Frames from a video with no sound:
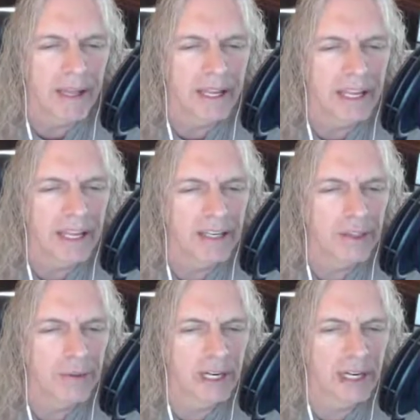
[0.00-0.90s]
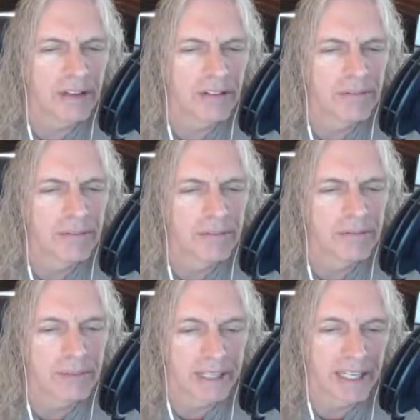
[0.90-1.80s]
and you have,
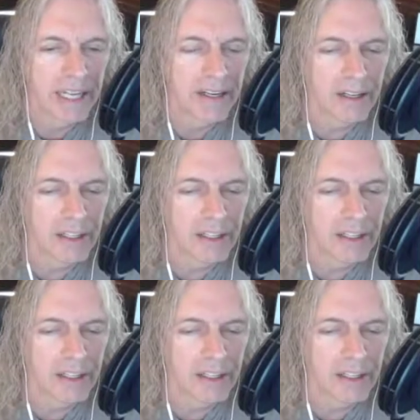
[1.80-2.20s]
again,